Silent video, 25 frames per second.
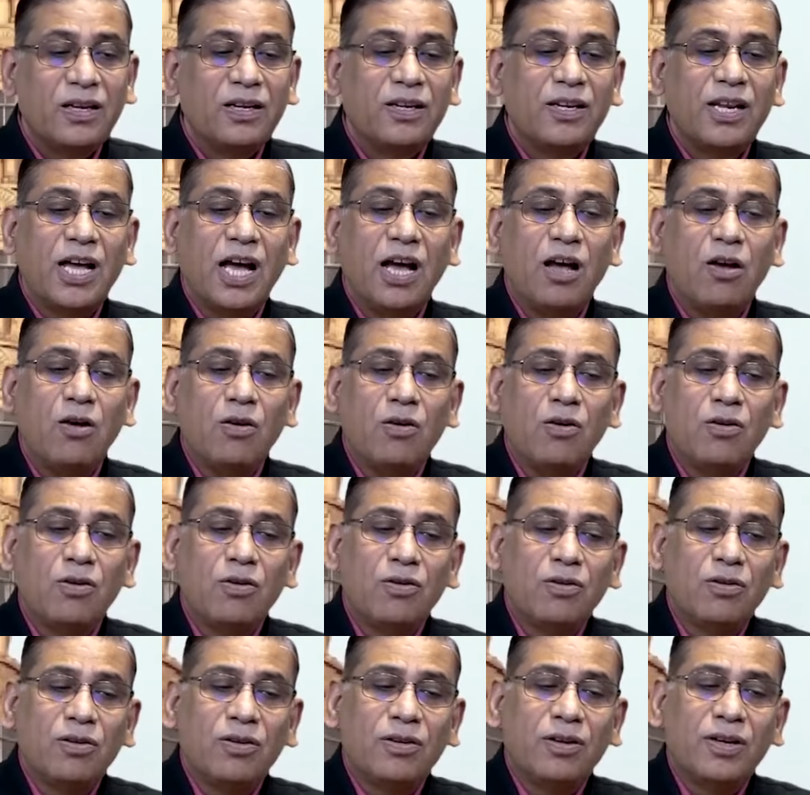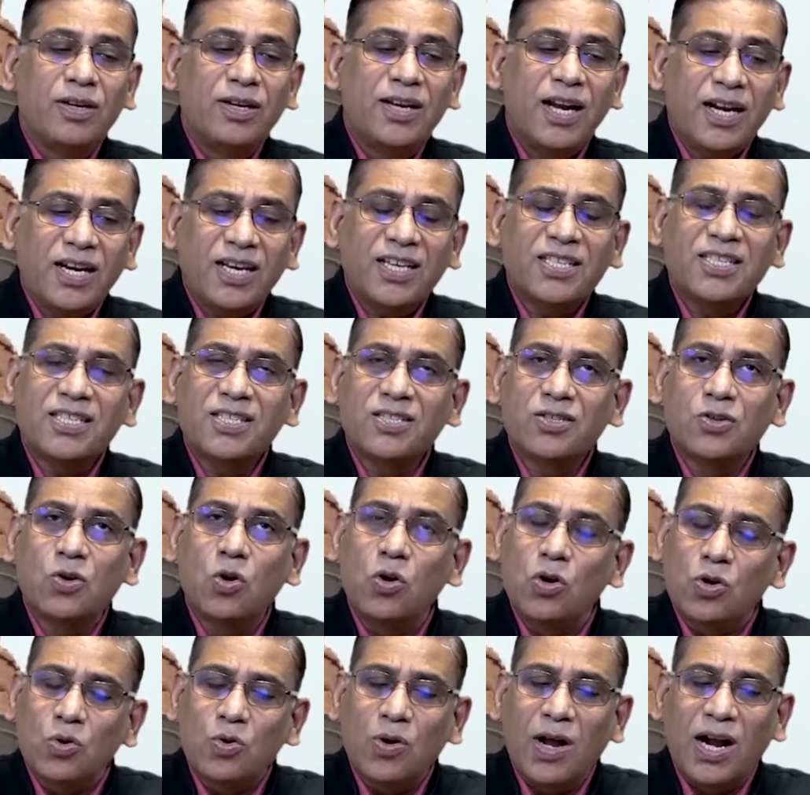Now, let us
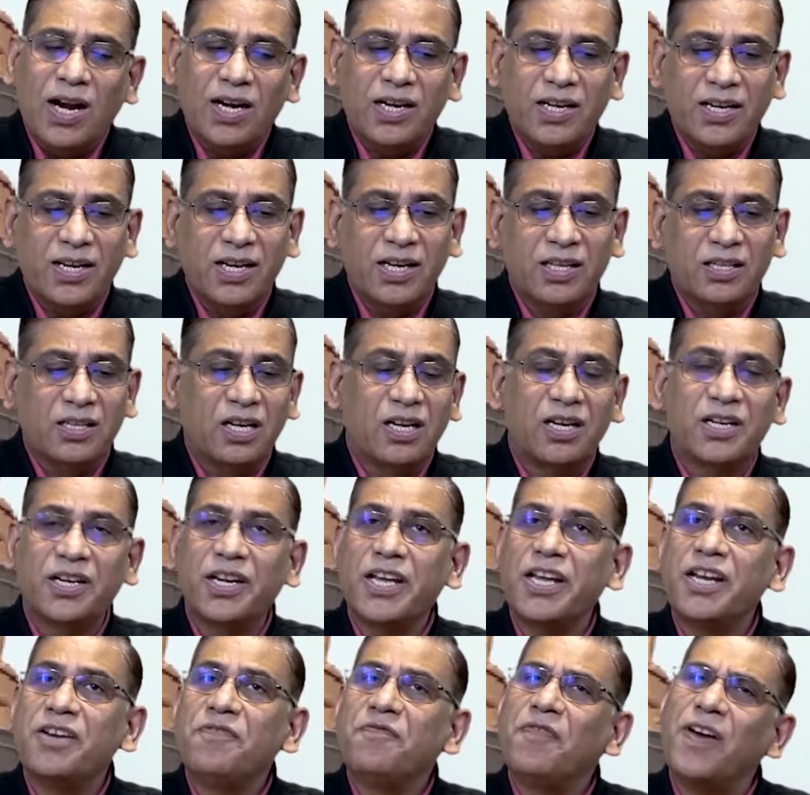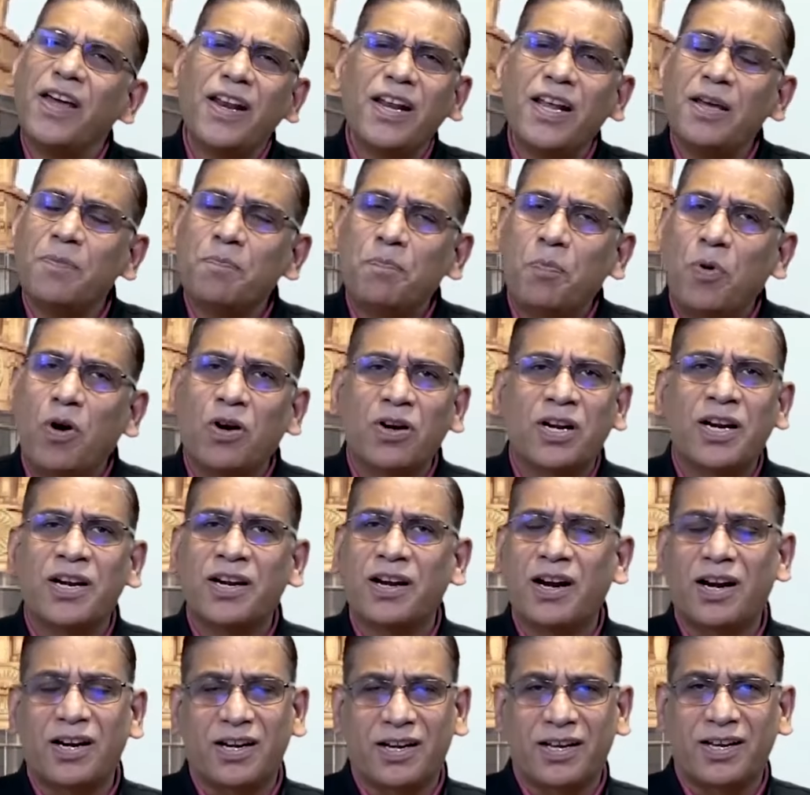go to Article 13, very
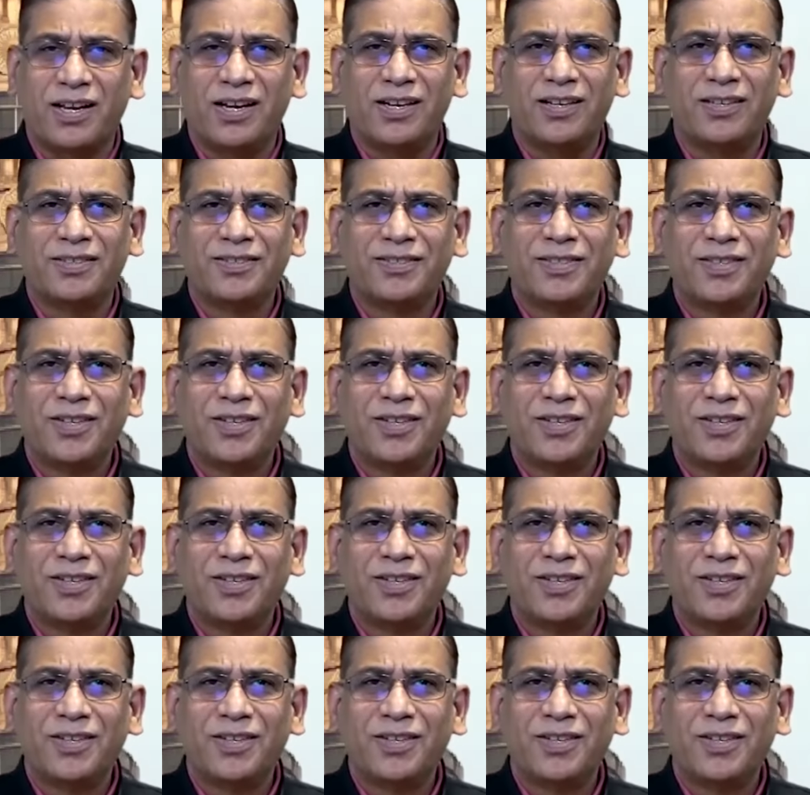important article.